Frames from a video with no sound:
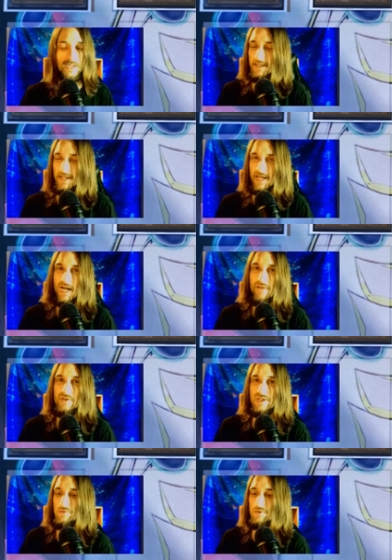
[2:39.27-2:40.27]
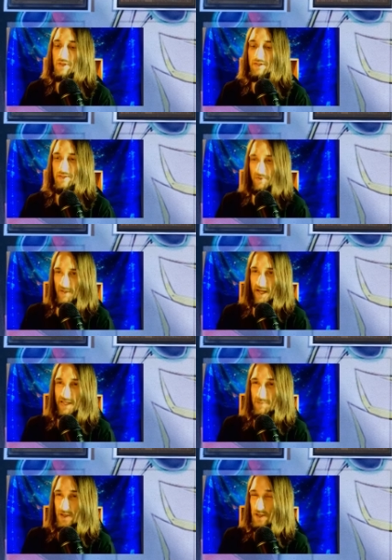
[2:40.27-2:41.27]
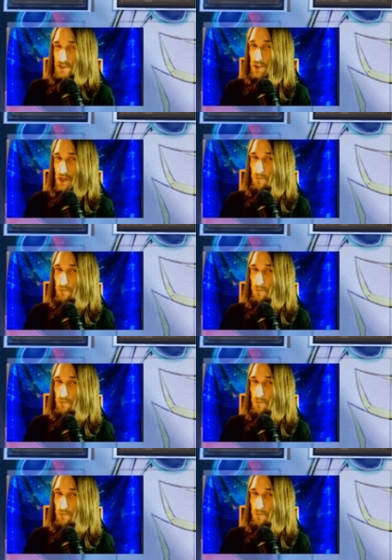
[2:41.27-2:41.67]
Yeah, having 2 is also nice because you can